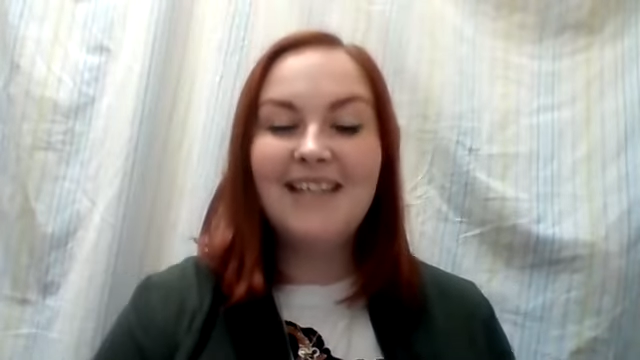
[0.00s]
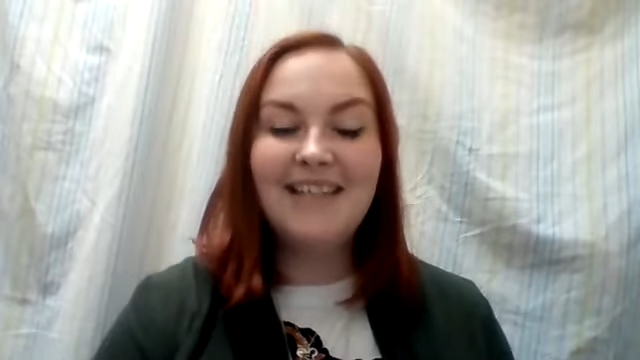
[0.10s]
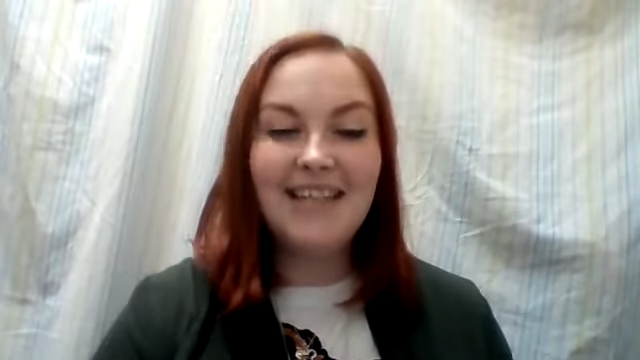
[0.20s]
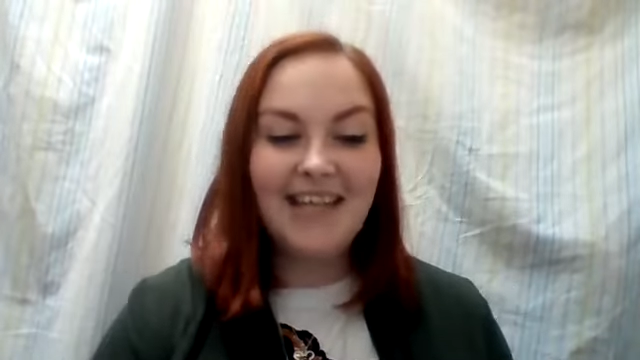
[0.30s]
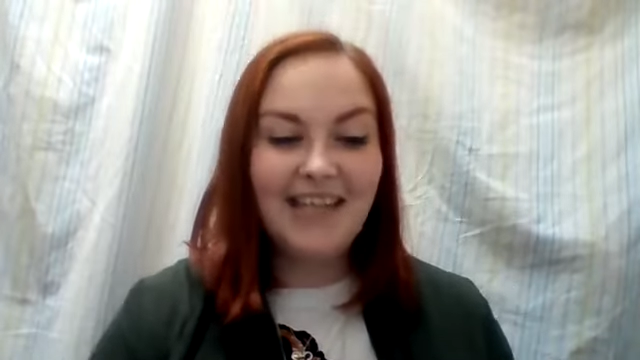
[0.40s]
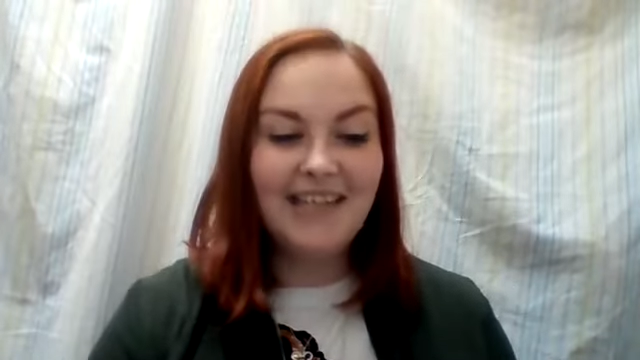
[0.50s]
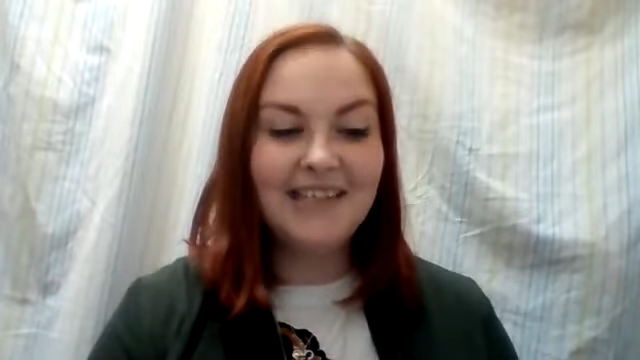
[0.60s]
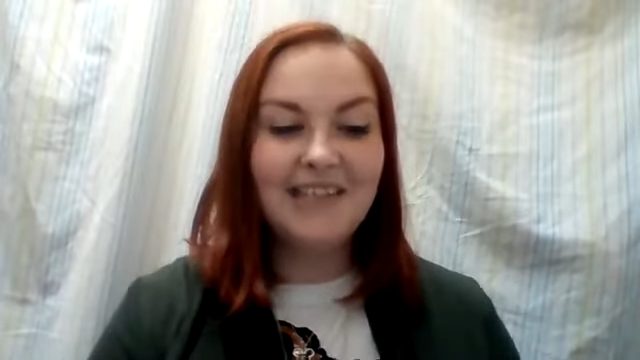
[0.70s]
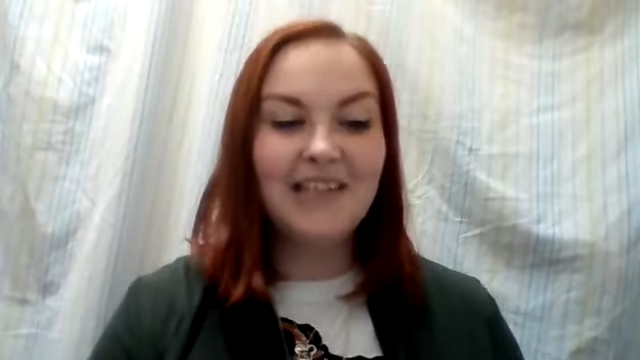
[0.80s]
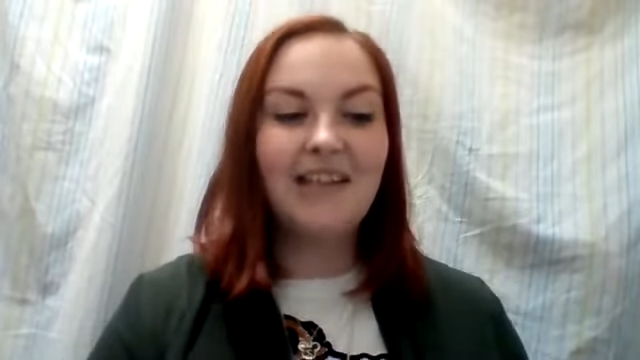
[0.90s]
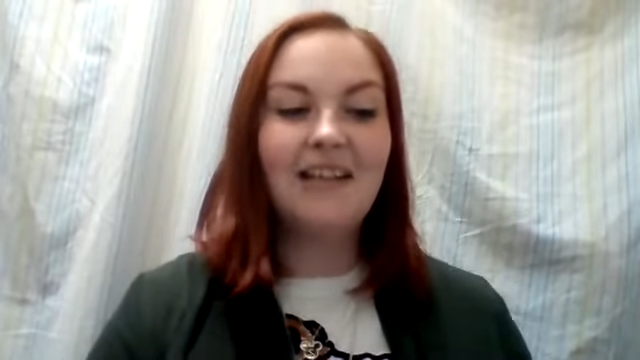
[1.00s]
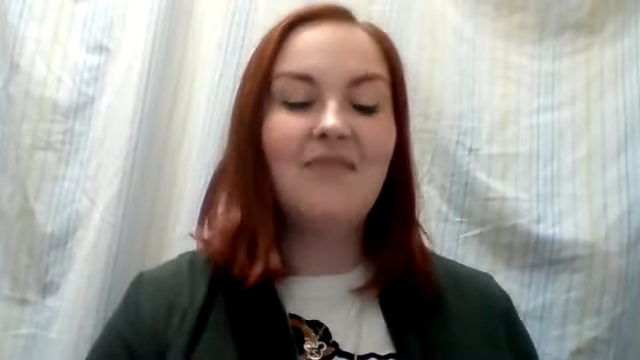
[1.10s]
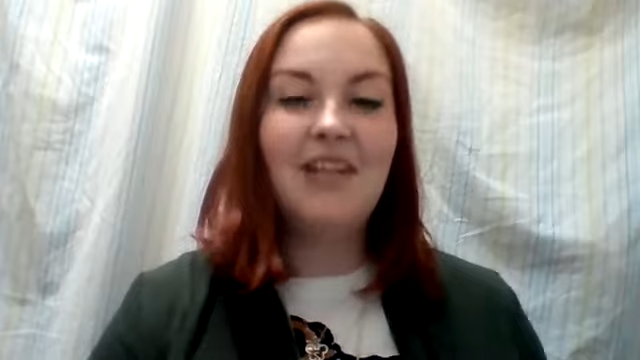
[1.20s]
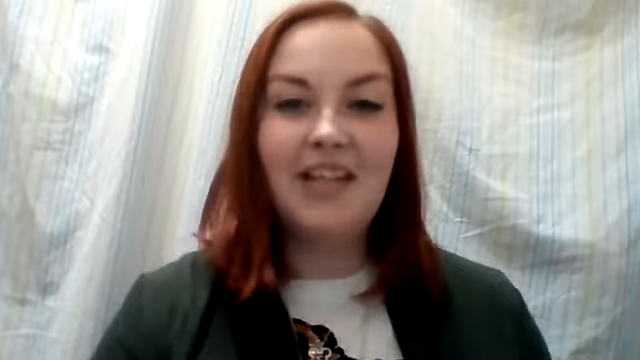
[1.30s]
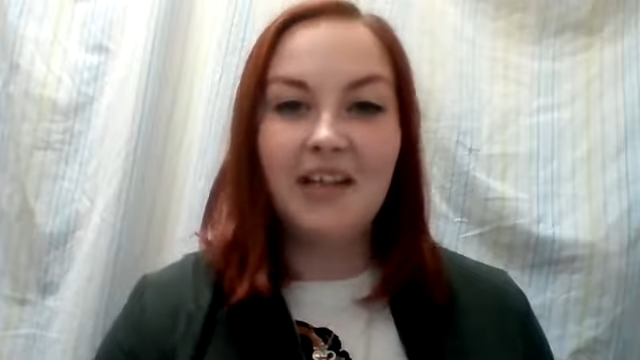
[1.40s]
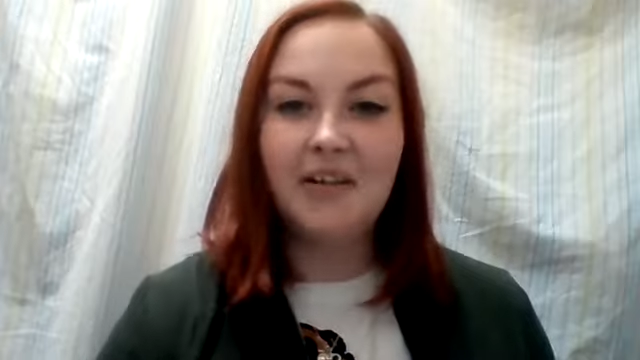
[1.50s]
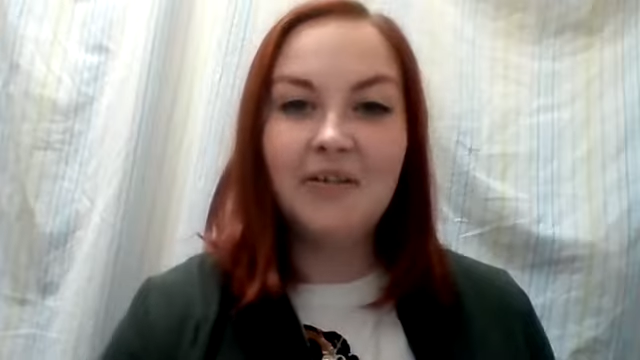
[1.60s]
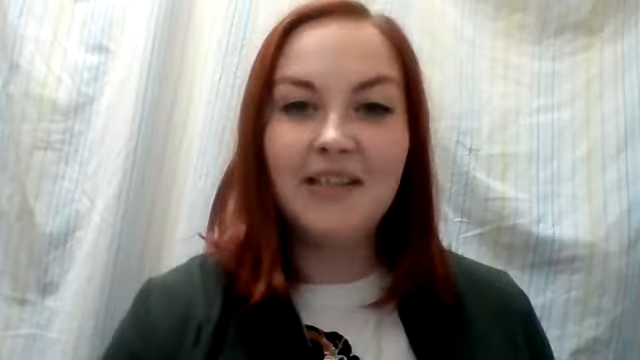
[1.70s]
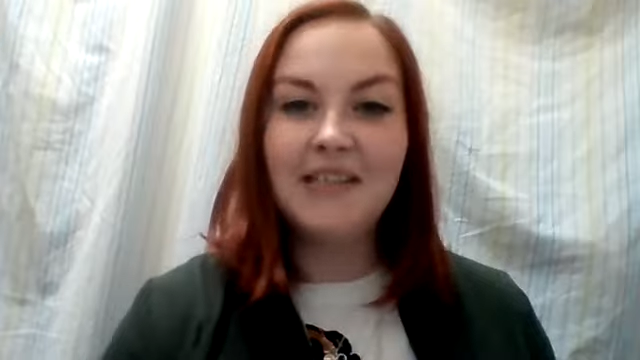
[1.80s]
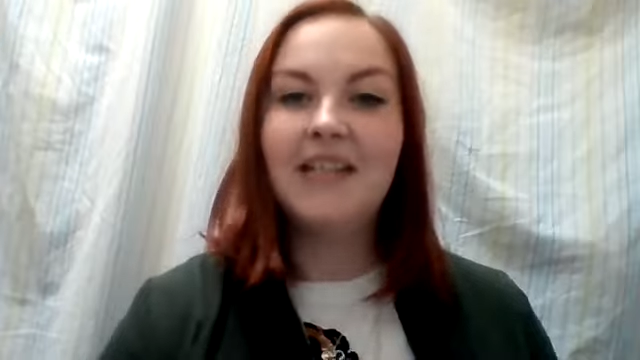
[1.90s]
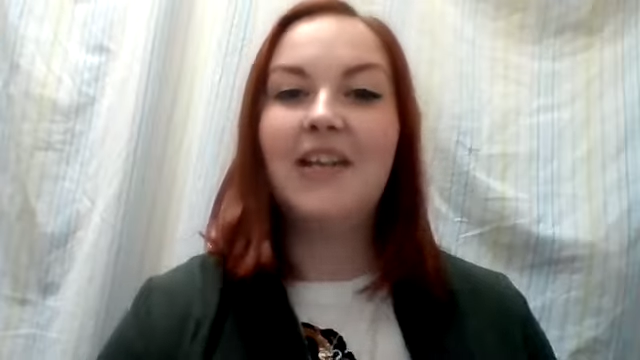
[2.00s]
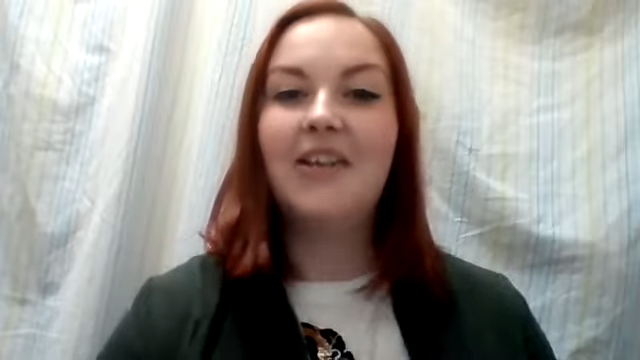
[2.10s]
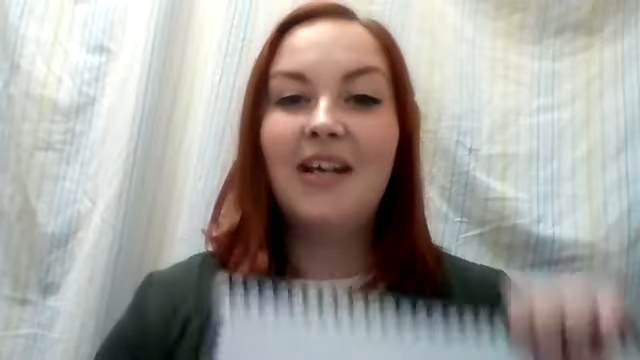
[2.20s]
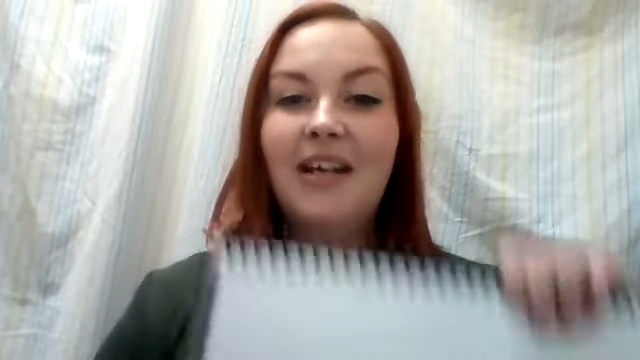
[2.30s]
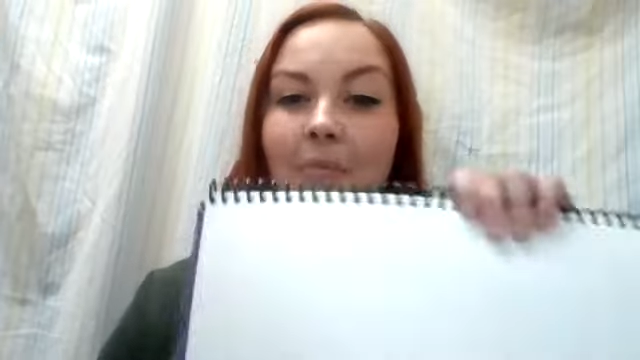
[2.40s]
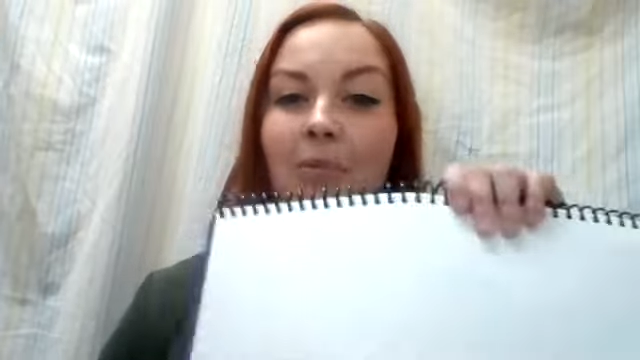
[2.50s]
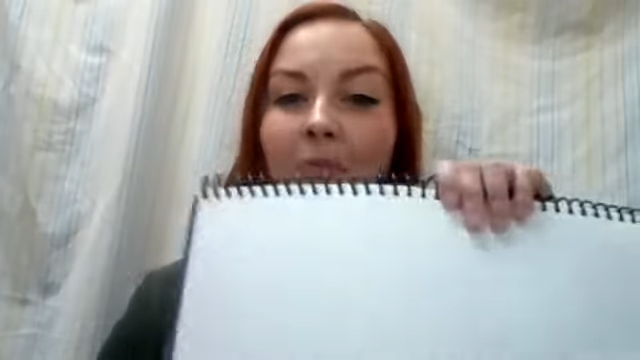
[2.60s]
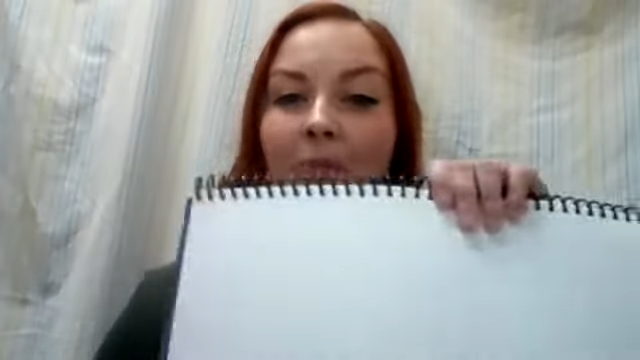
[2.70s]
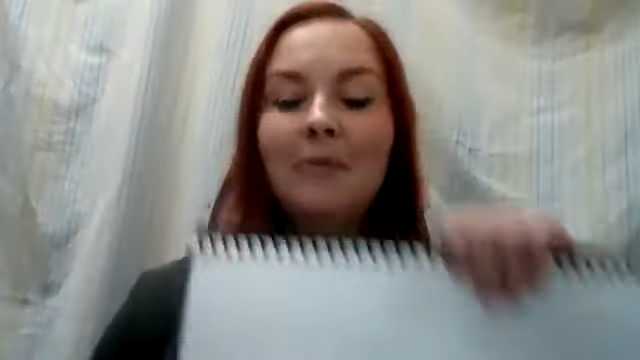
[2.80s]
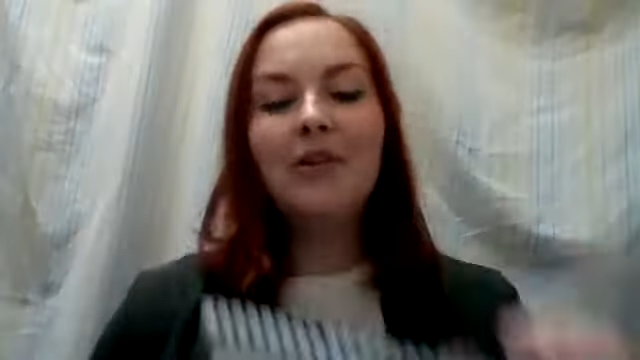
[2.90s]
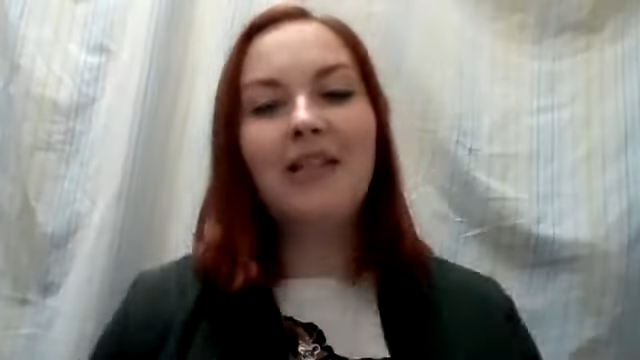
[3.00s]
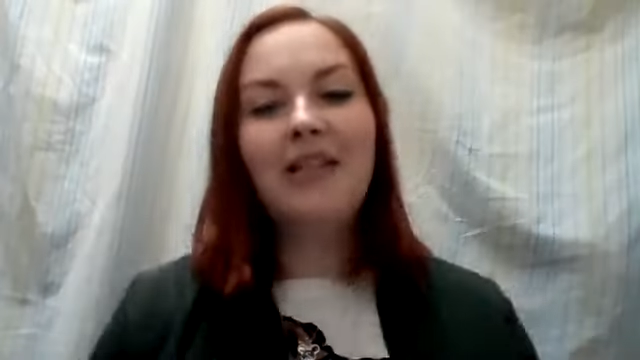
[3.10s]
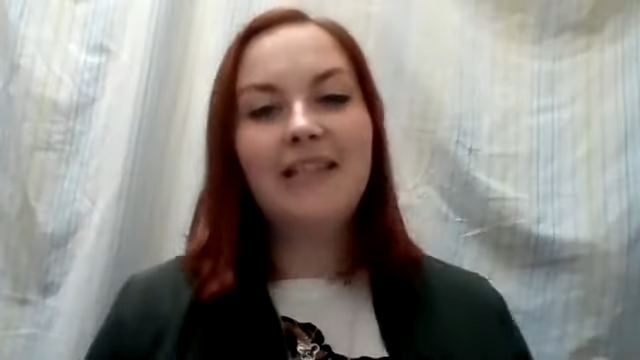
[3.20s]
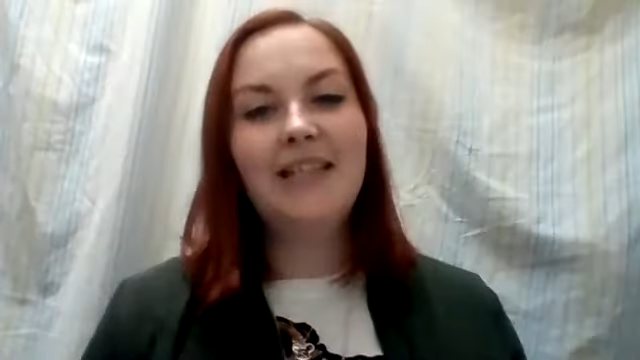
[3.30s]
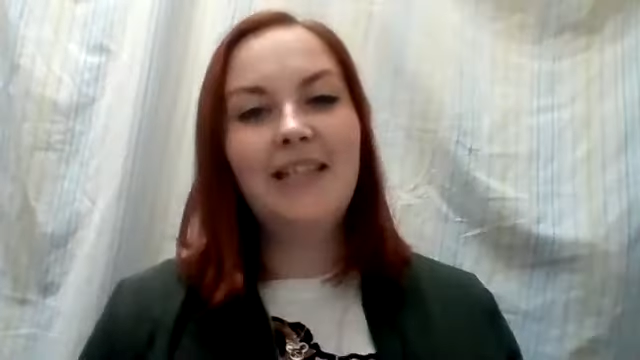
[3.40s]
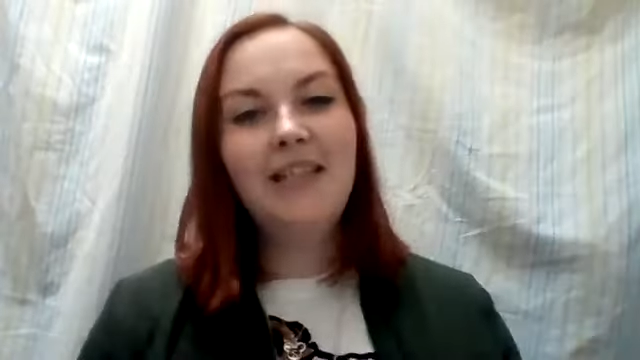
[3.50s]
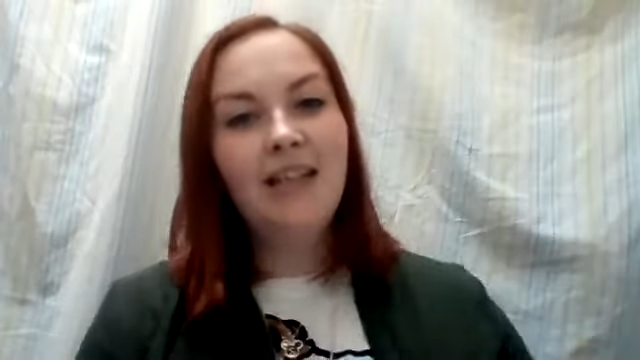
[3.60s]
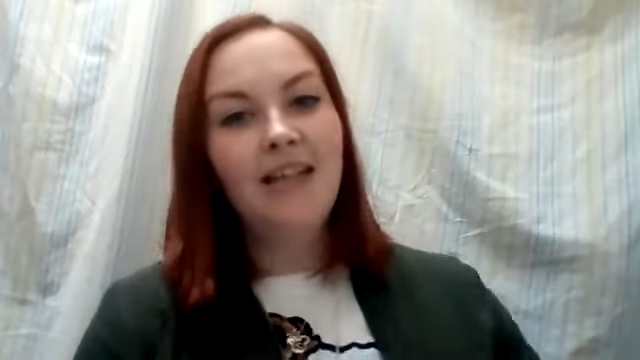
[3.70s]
Today's video is another Purple Book lesson,